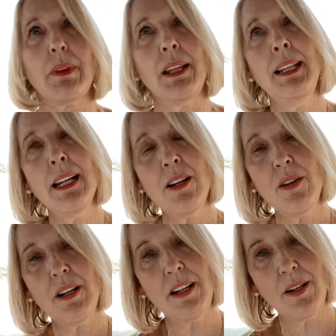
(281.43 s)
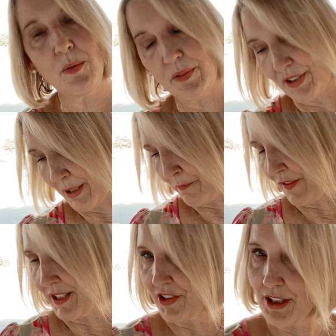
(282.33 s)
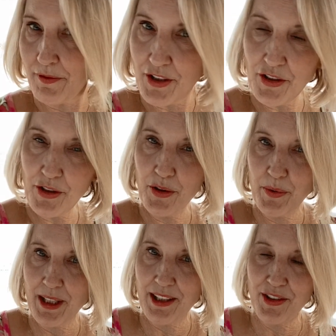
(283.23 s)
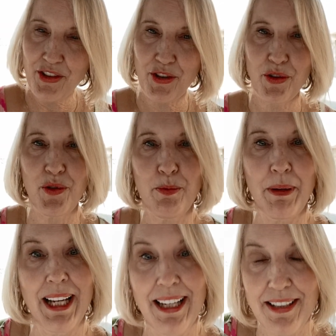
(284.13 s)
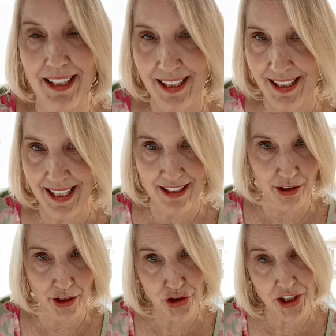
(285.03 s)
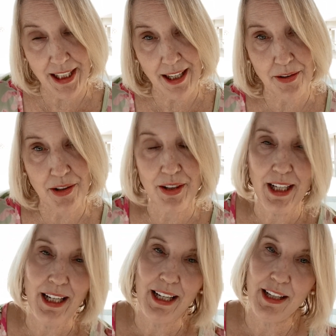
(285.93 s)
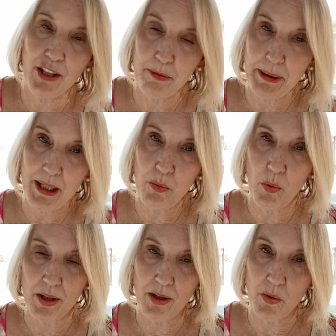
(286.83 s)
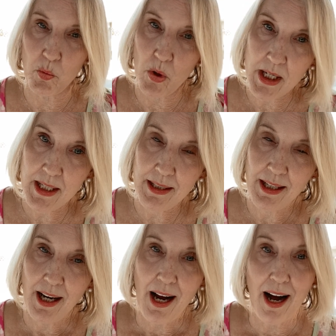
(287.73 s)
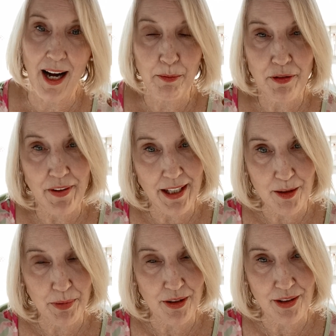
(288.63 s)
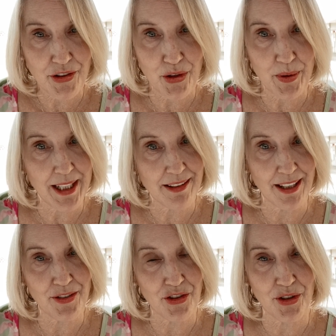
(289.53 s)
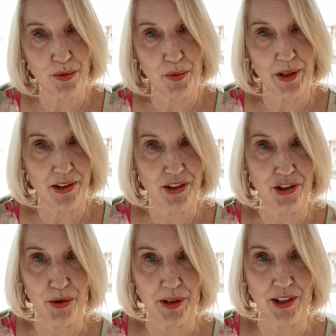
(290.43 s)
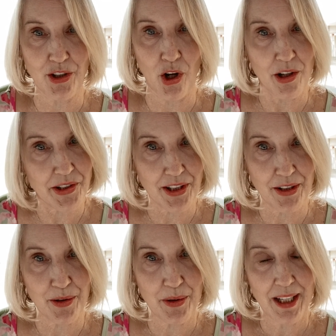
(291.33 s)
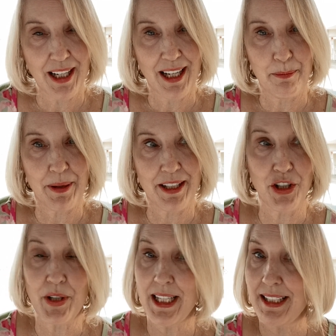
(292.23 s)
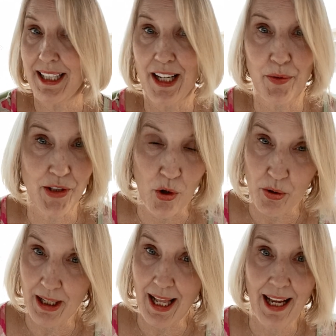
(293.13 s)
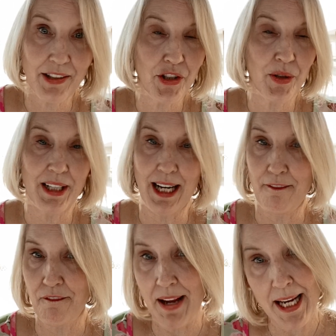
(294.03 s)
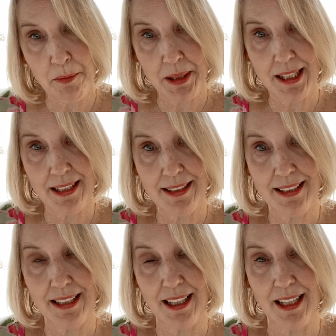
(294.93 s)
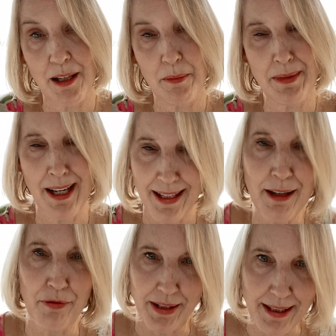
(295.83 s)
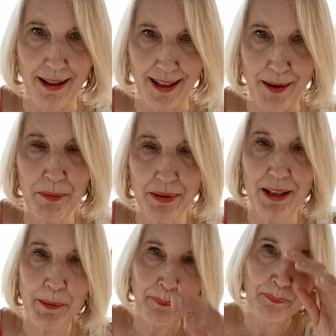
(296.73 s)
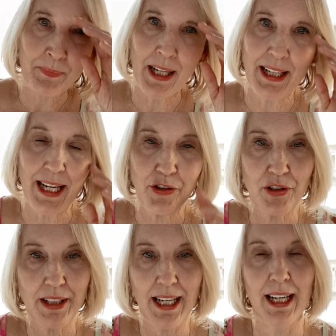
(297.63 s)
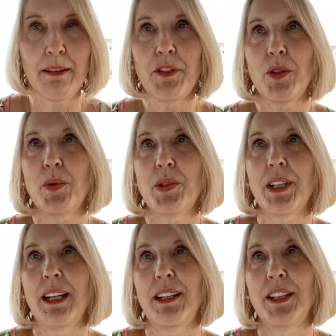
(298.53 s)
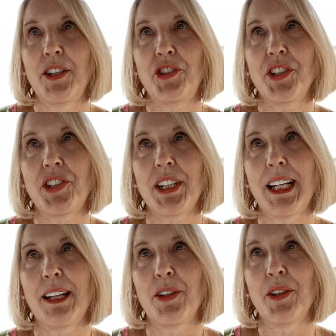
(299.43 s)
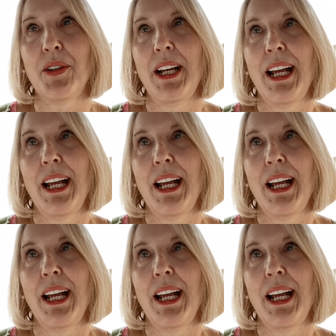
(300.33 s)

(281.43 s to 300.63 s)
Now, some fun stuff to do is to plan to eat lunch together. It could be one-on-one. I'm available to eat lunch with students also, but you could eat together as a whole class. You could have families, not every time, but occasionally have those lunches together.